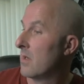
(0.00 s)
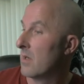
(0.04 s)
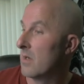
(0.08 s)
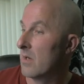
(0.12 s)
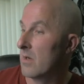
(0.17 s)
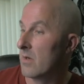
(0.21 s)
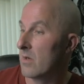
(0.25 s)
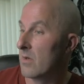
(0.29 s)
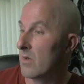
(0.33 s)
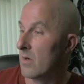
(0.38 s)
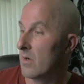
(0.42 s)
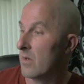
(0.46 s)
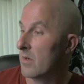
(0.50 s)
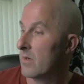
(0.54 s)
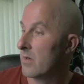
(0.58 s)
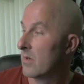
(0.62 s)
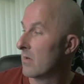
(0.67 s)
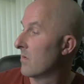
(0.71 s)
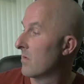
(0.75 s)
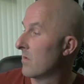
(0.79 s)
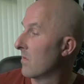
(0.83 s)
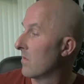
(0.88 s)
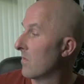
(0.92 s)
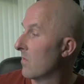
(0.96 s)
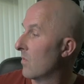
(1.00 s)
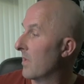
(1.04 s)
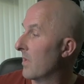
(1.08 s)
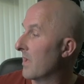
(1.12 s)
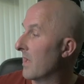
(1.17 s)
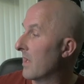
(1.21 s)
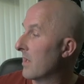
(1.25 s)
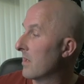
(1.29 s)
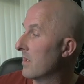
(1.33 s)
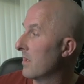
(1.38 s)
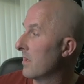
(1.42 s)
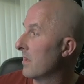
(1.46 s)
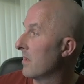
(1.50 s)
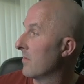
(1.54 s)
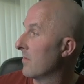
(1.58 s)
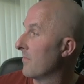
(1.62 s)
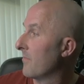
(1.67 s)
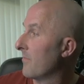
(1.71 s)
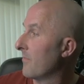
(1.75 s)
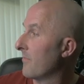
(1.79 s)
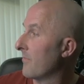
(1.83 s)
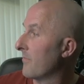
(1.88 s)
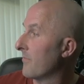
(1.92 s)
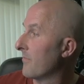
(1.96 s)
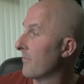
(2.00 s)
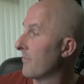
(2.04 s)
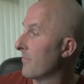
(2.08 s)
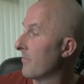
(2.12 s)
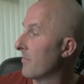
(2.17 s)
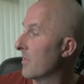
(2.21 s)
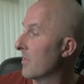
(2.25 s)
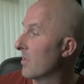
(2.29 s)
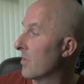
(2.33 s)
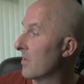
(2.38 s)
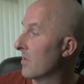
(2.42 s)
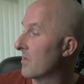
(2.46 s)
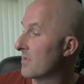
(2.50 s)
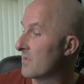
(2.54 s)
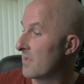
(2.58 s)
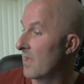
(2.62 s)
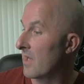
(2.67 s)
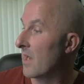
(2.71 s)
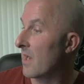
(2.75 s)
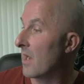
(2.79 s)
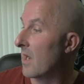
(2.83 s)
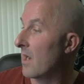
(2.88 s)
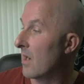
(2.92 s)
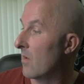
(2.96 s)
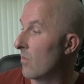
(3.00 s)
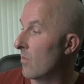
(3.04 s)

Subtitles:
a good 180, because there are